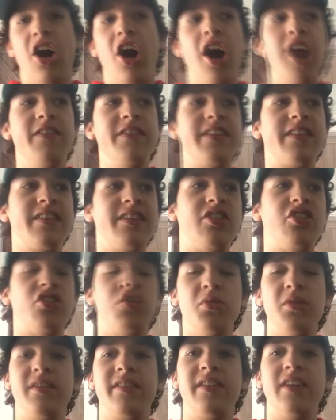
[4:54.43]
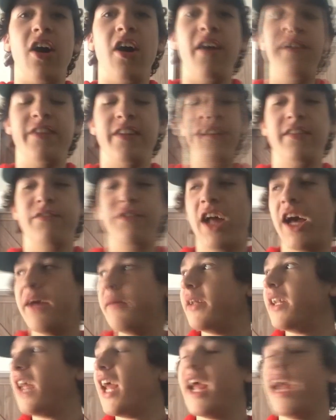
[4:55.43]
obviously Sewell's the offensive
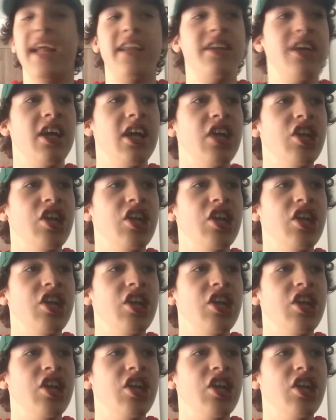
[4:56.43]
lineman and